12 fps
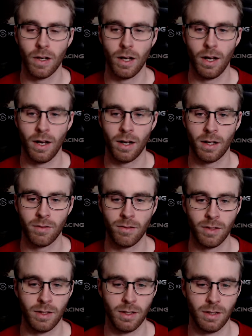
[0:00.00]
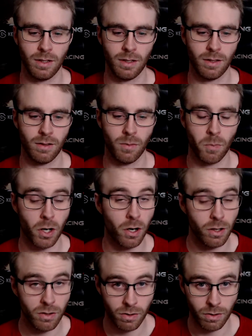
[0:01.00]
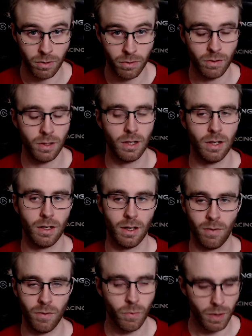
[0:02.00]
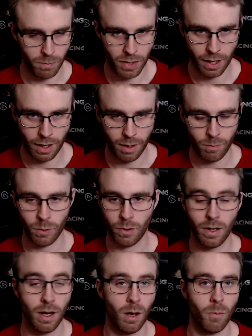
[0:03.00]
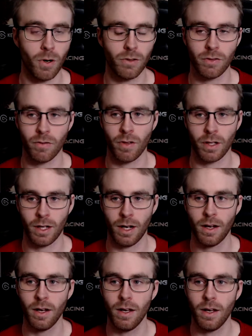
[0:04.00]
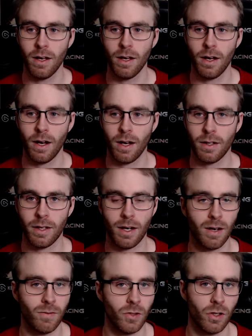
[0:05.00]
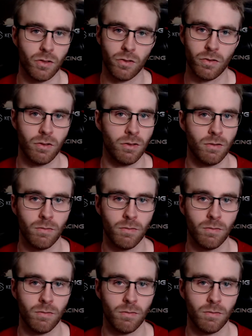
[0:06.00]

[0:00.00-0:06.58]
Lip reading: and I see the person have a webcam or a camera or stuff like that, and they have just